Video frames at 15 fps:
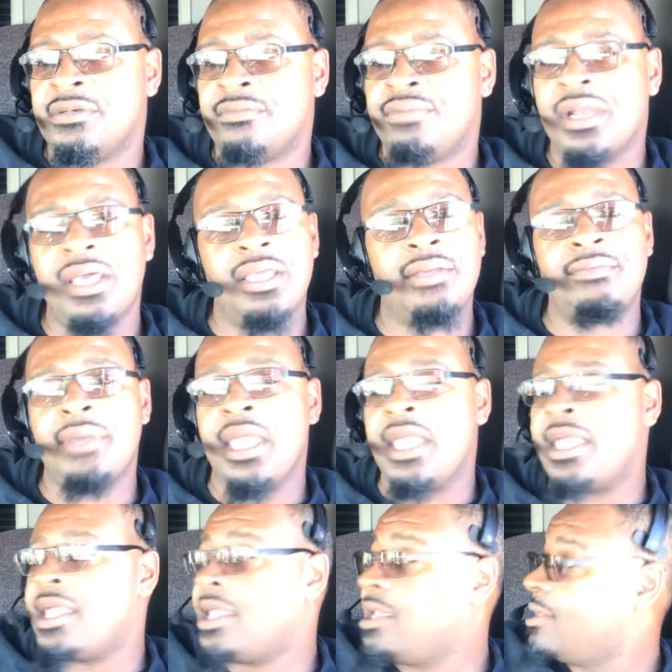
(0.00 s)
Plus,
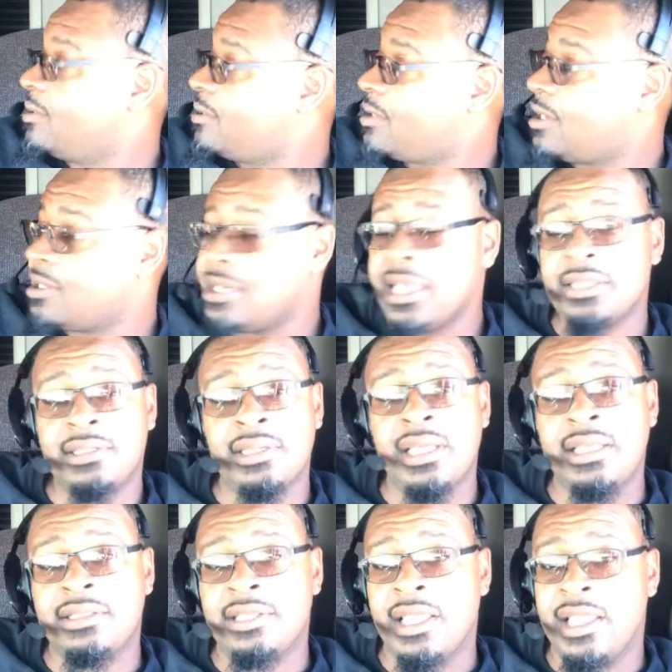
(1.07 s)
man, and that's
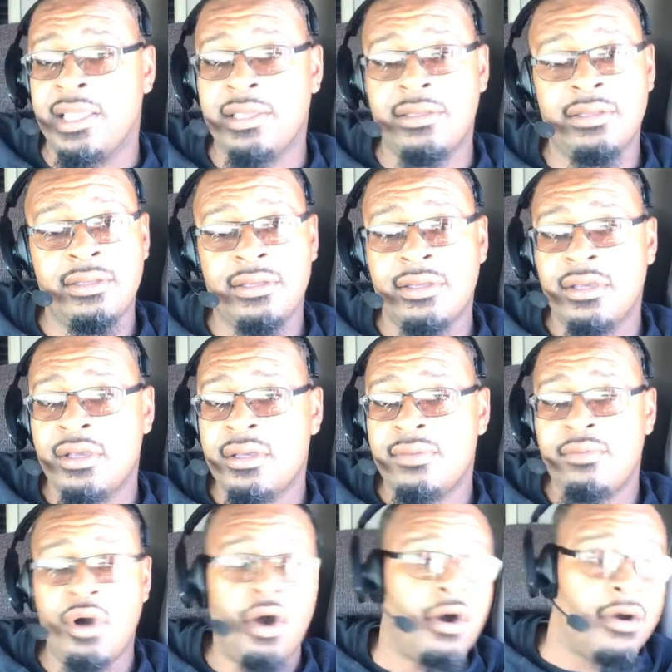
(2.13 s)
another thing.
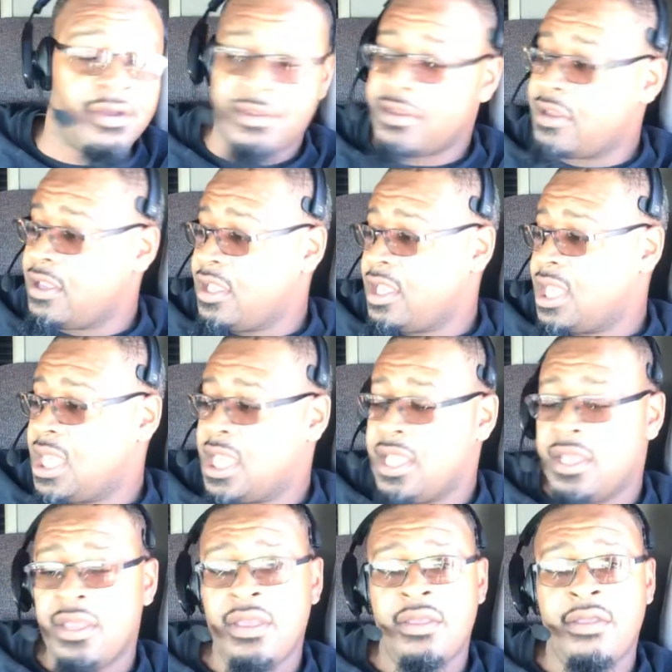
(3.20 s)
Boy,
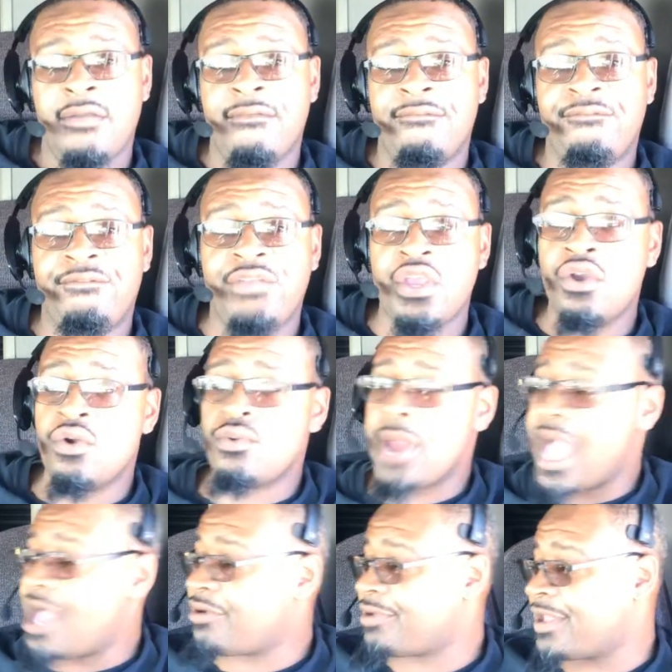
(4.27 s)
fuel
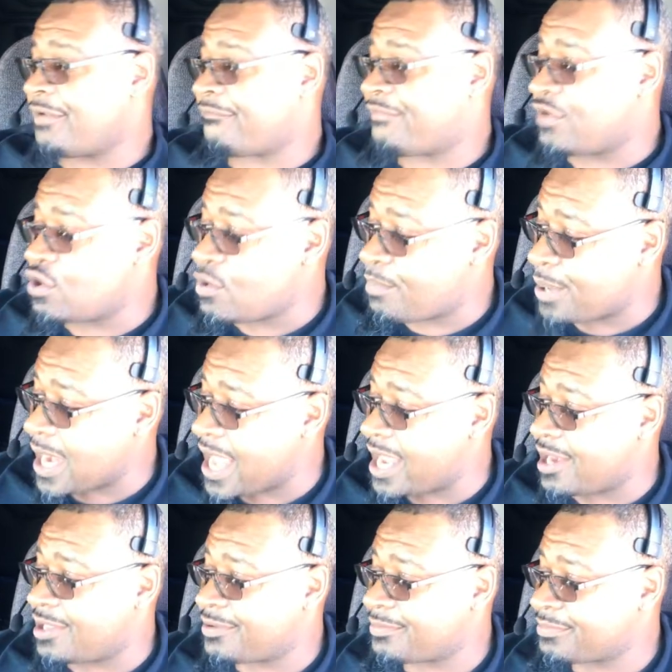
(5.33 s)
route and fuel
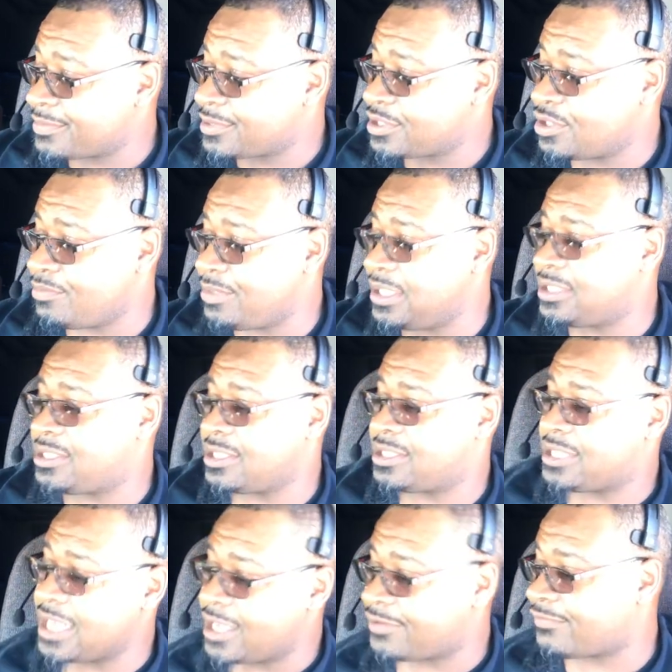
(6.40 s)
planning to be
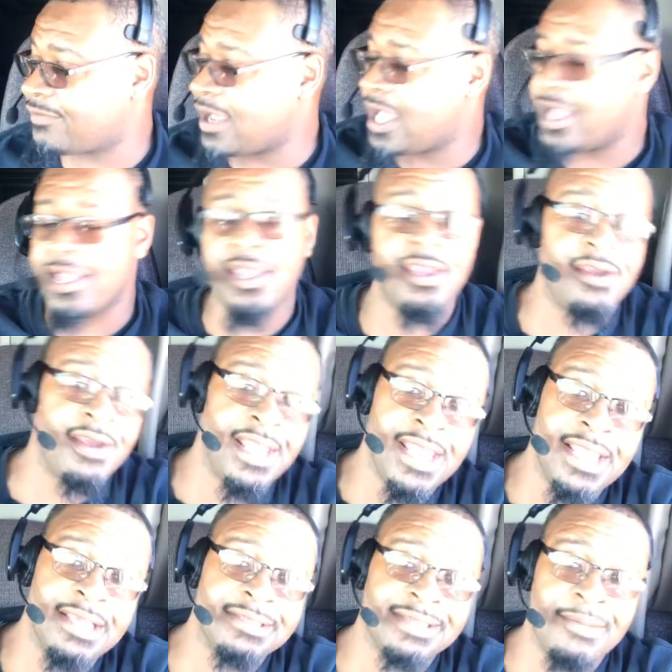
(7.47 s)
successful out here
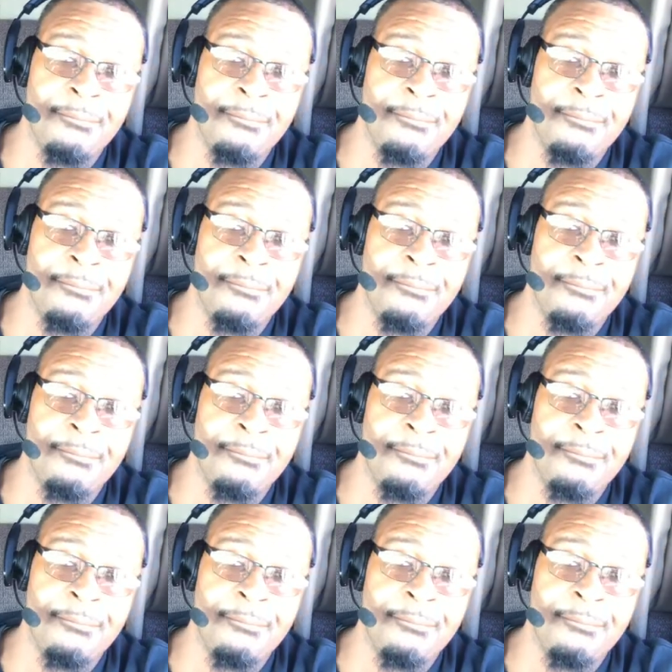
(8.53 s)
is a